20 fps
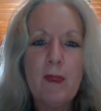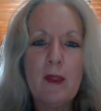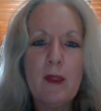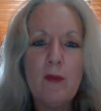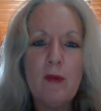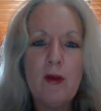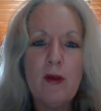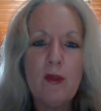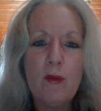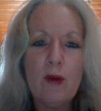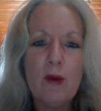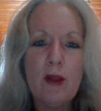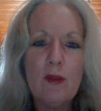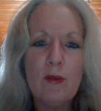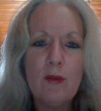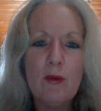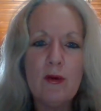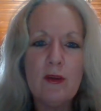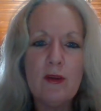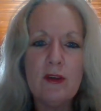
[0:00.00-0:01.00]
by the way the
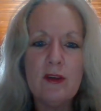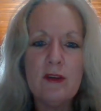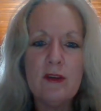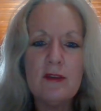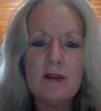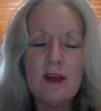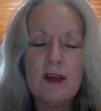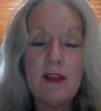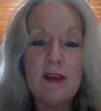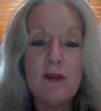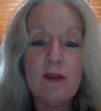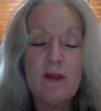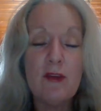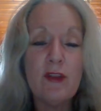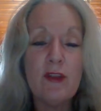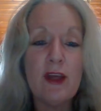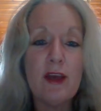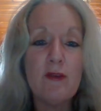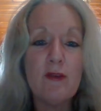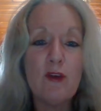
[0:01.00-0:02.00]
world is and they feel
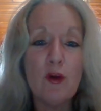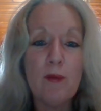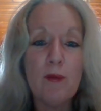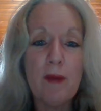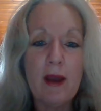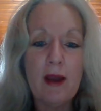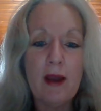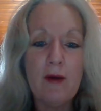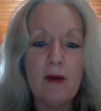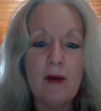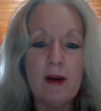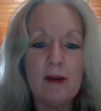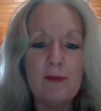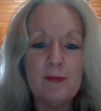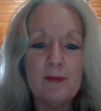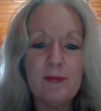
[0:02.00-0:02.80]
they have no power.